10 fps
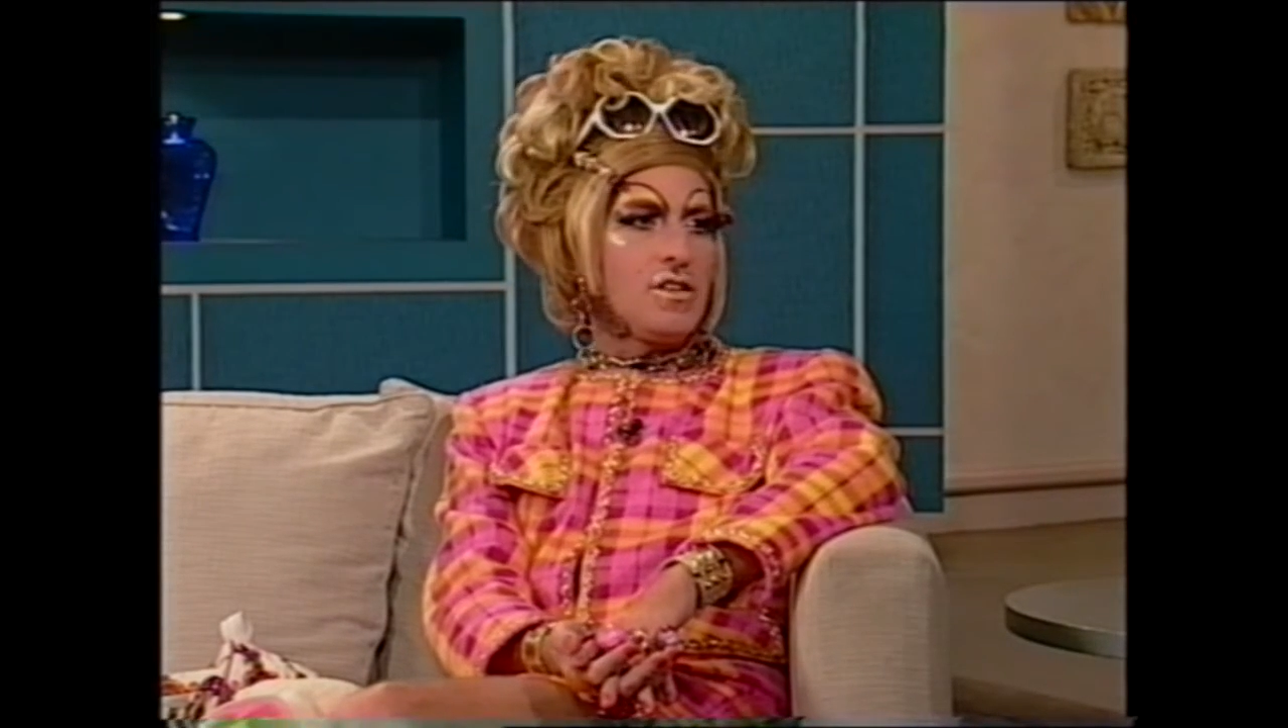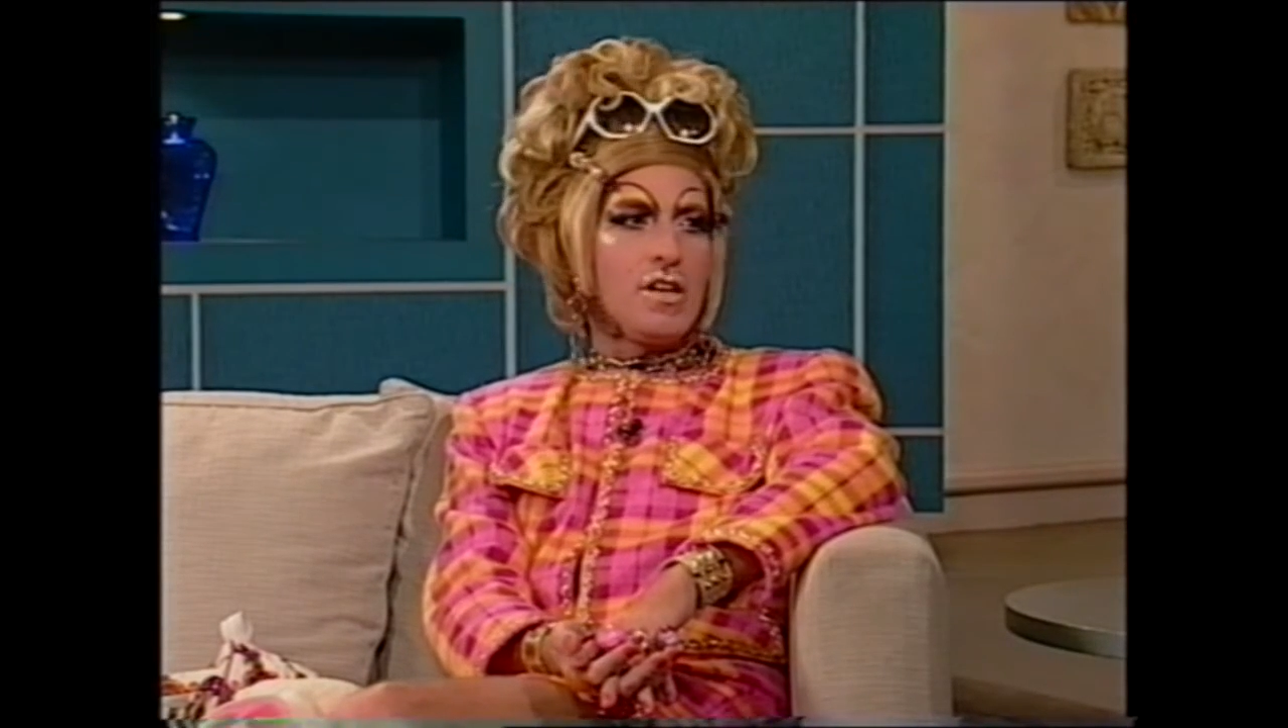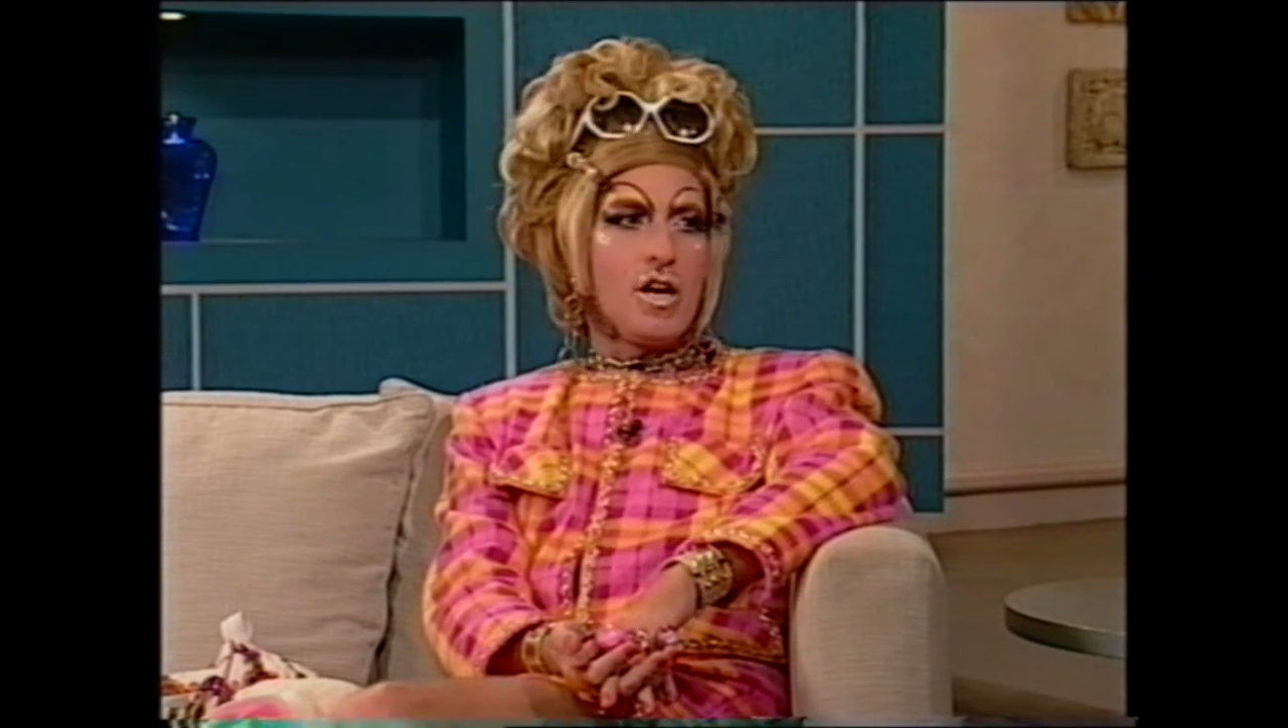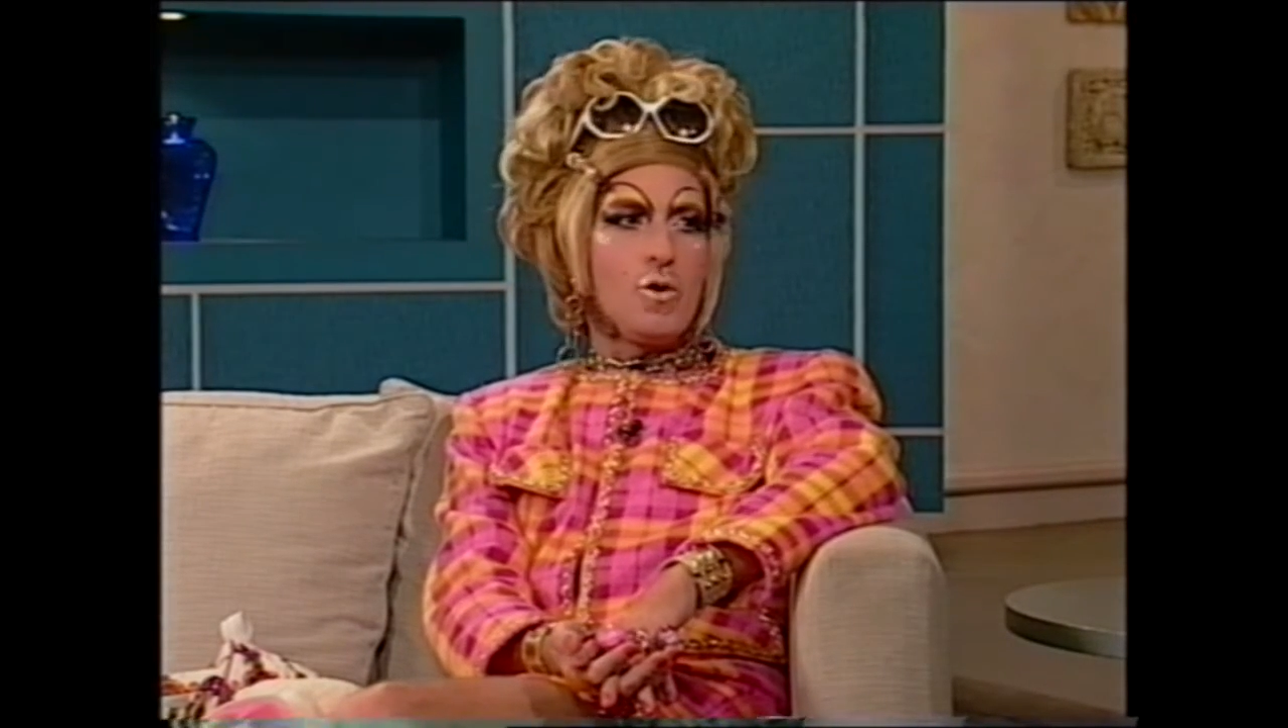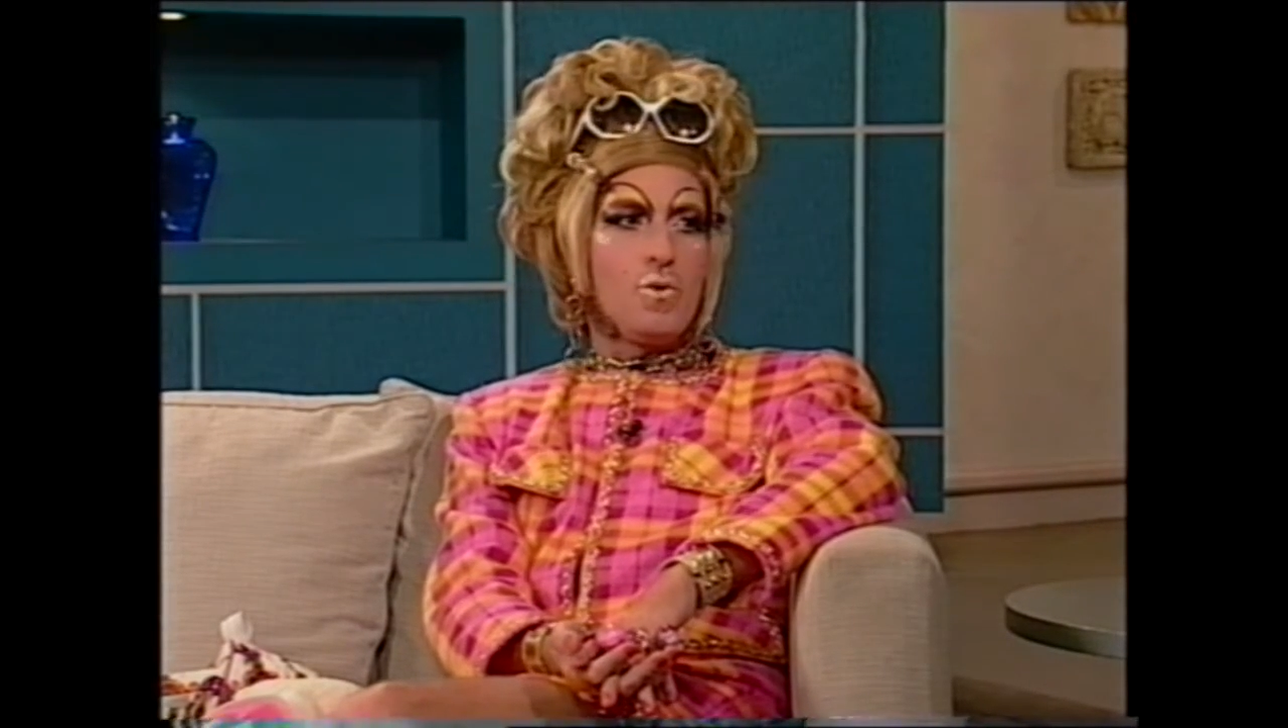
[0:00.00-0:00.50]

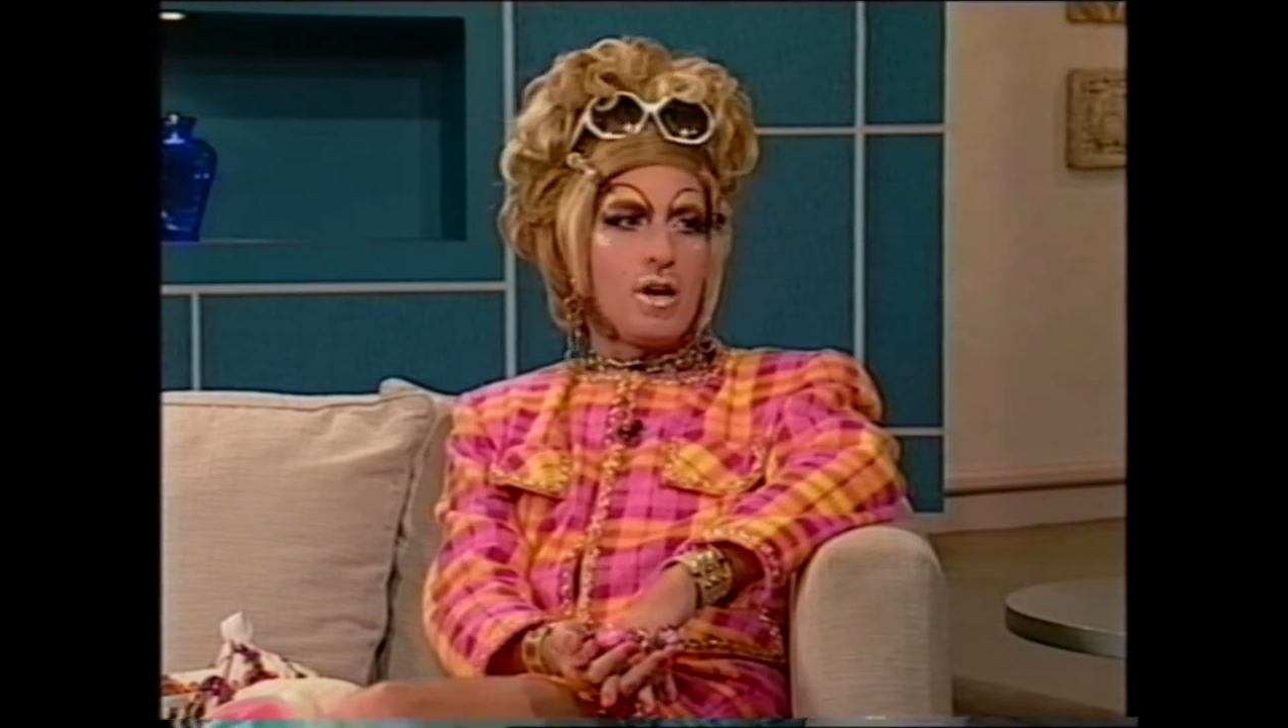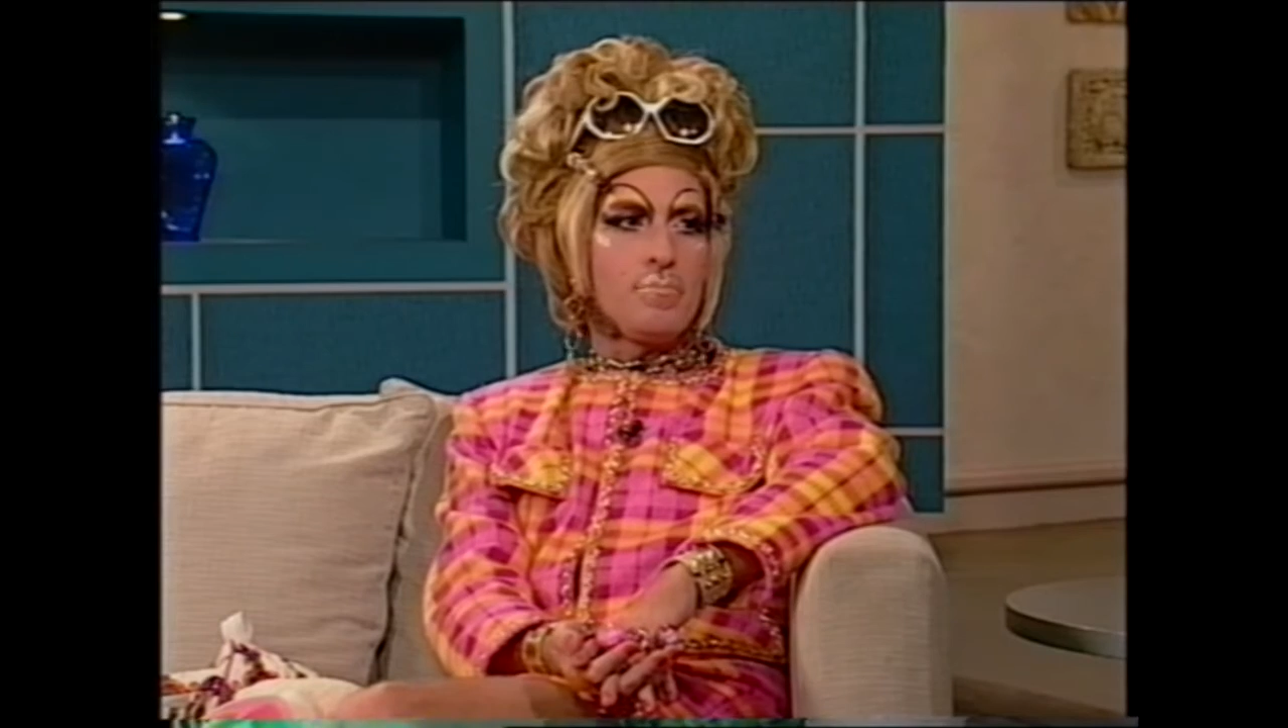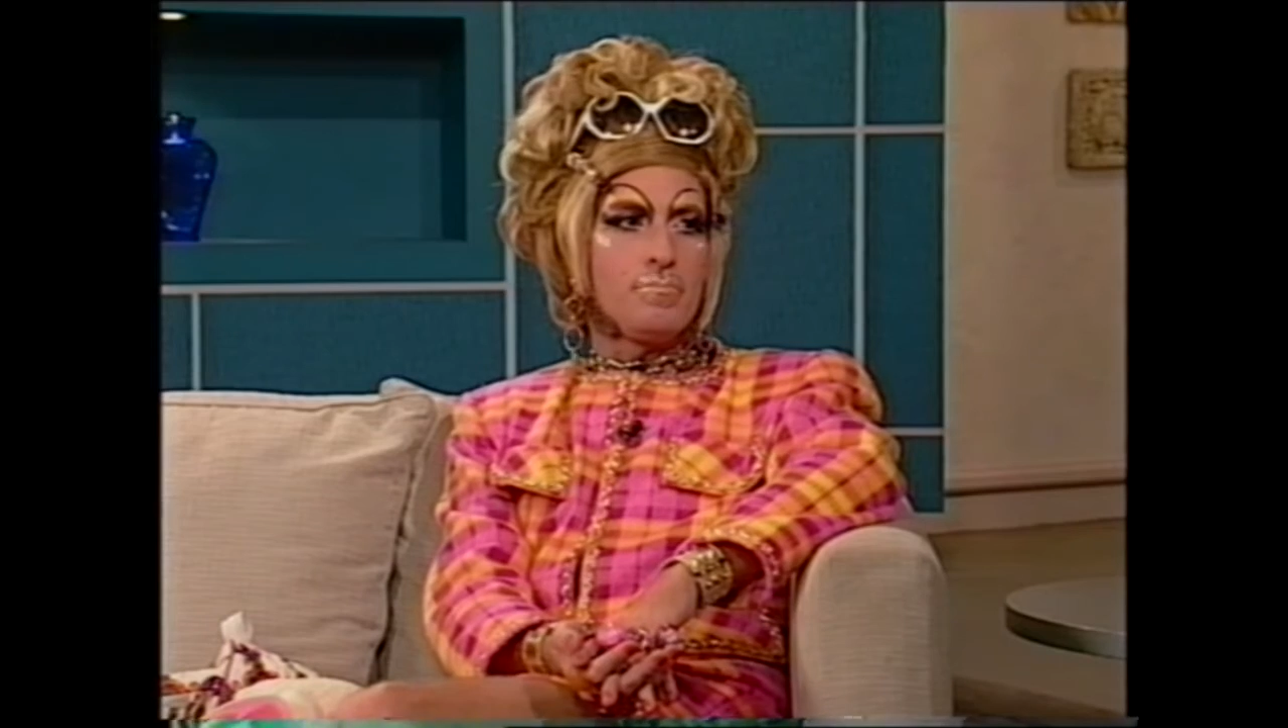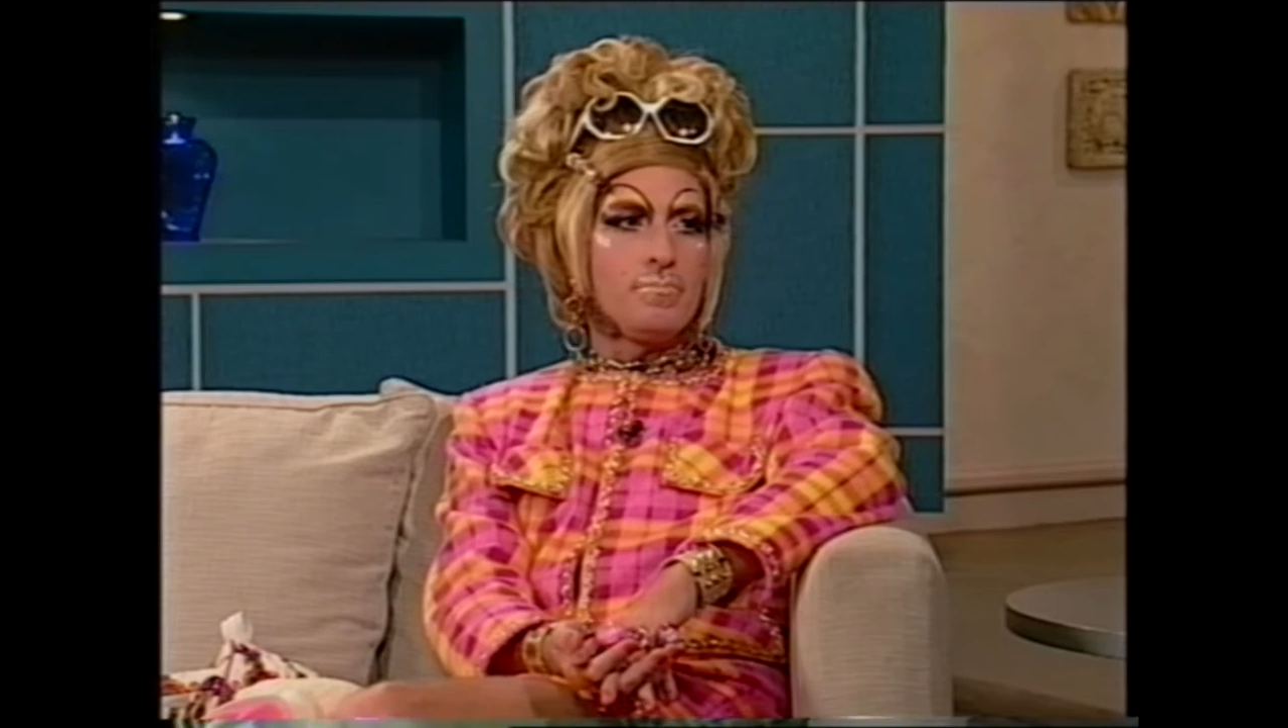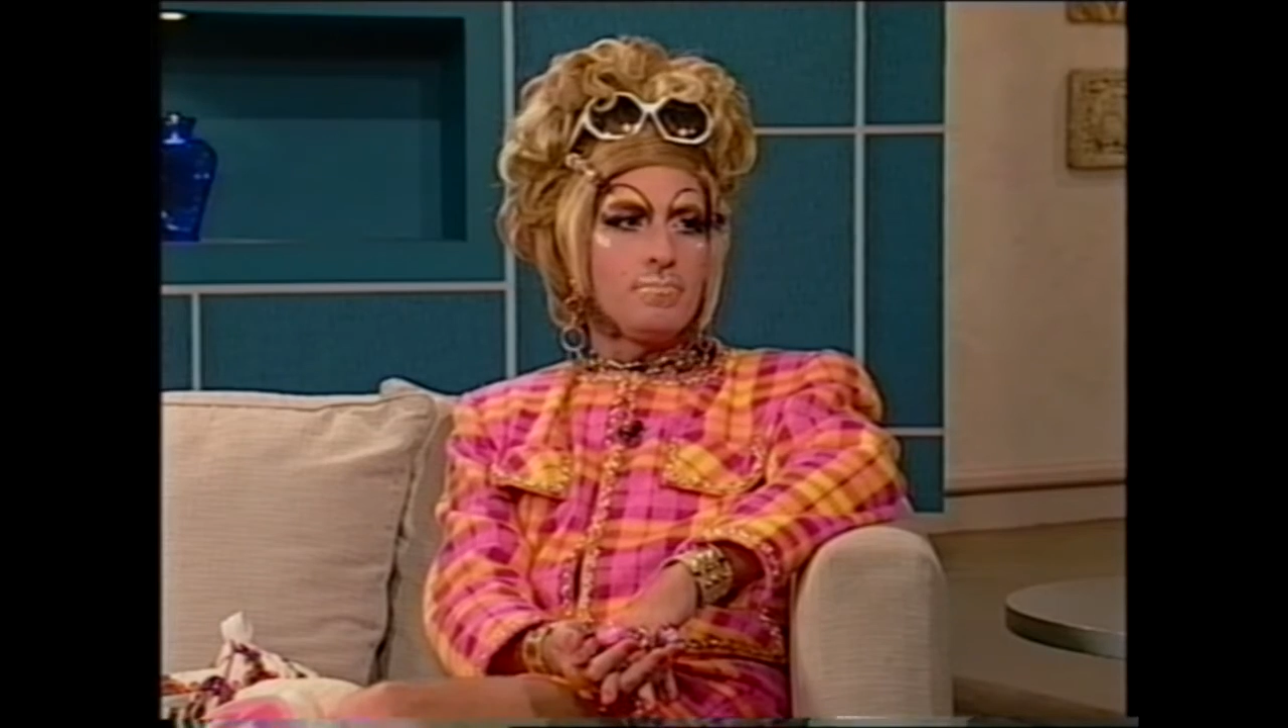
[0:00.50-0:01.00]

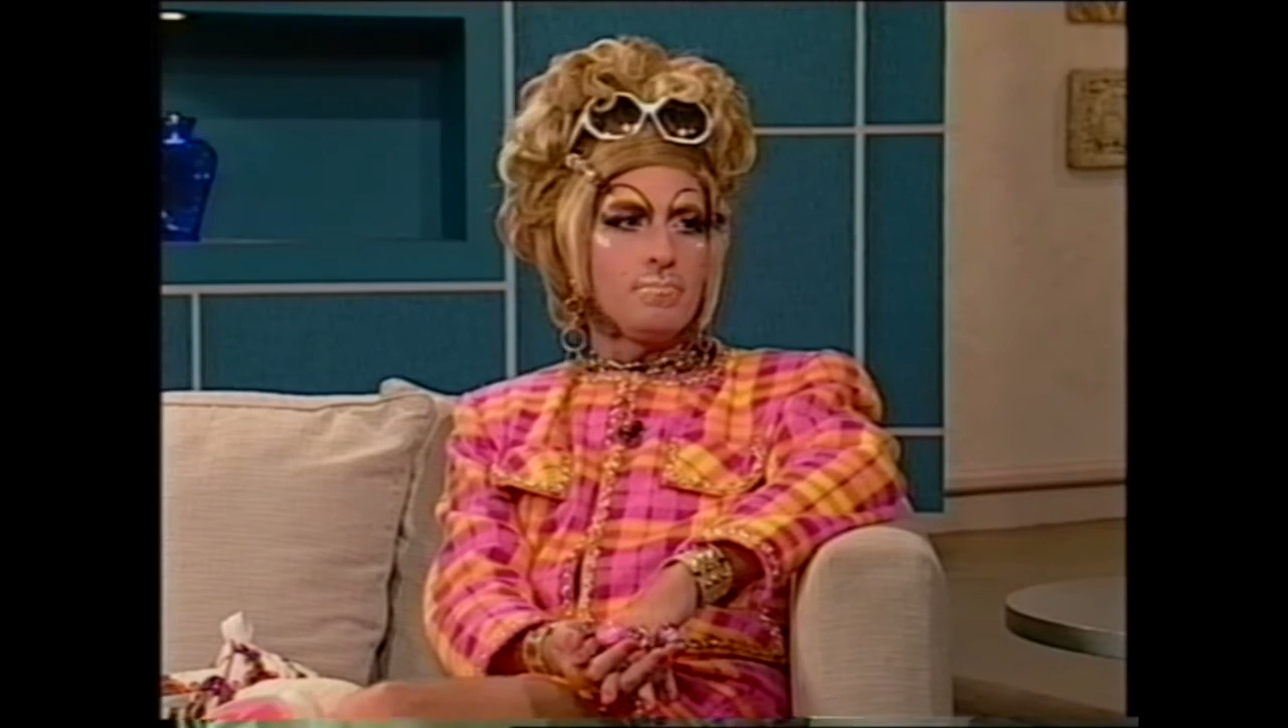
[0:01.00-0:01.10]
no